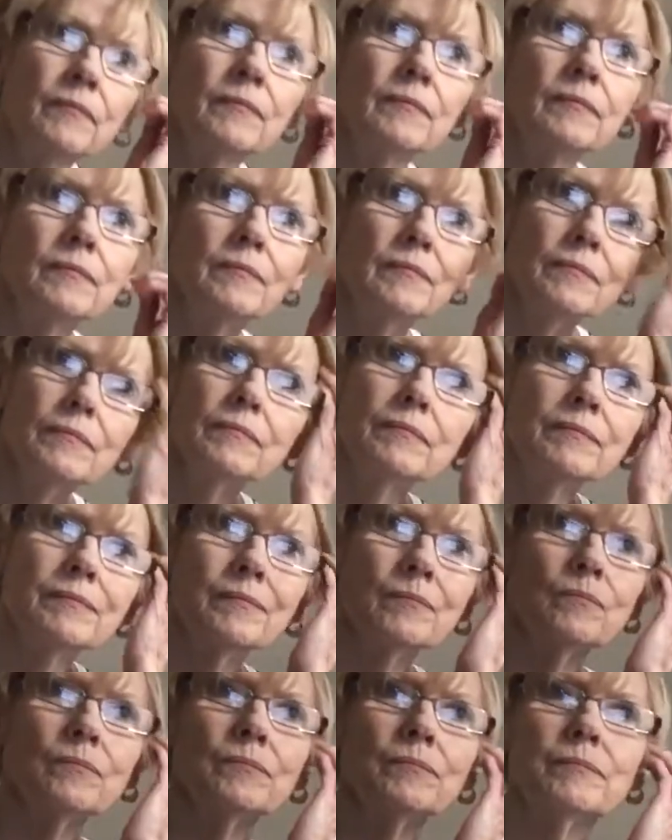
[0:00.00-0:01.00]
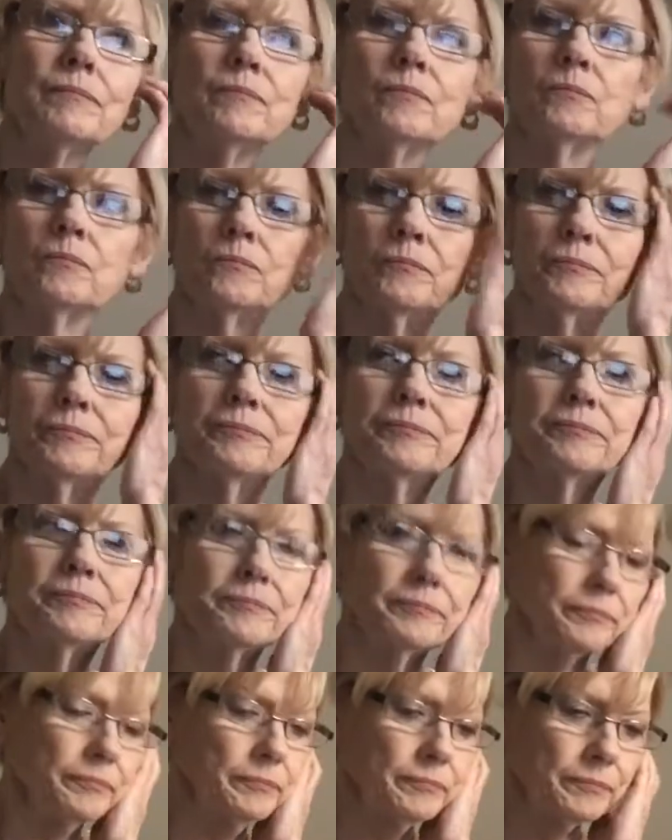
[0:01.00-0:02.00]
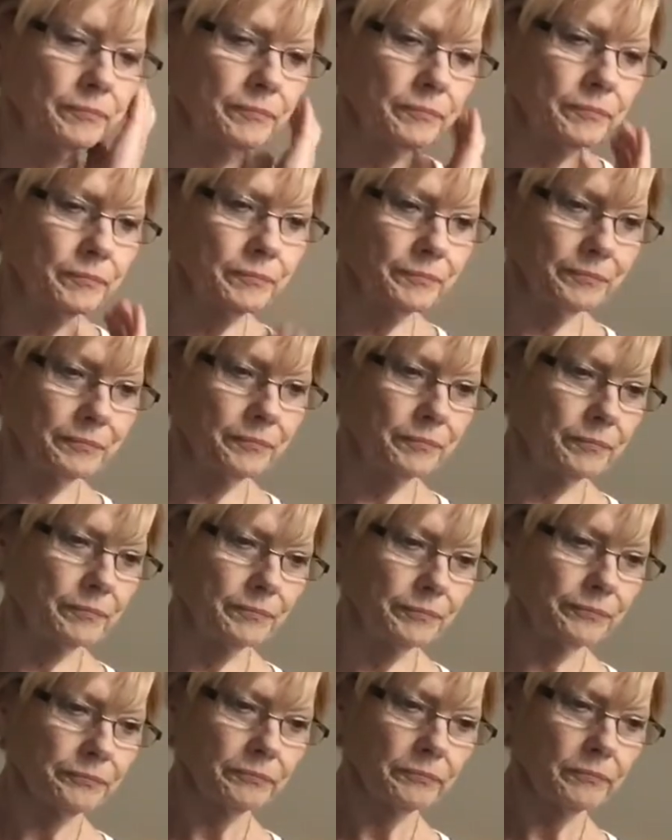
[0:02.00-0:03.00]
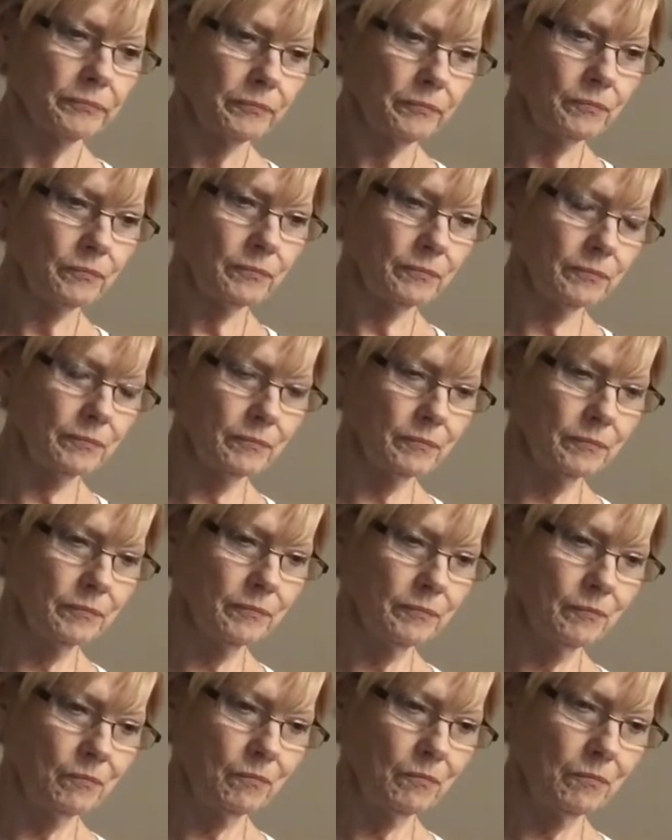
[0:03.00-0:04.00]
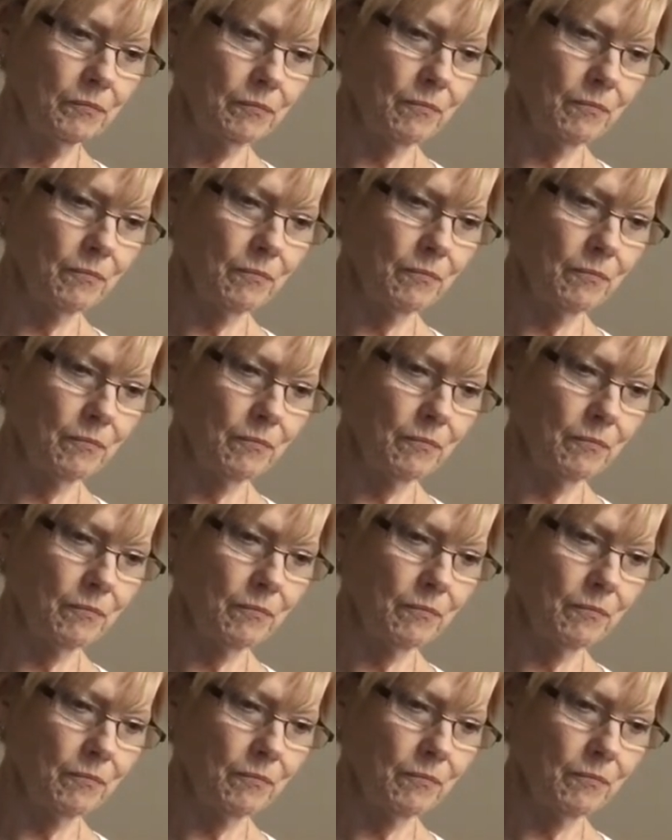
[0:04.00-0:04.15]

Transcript: The person shown says nothing.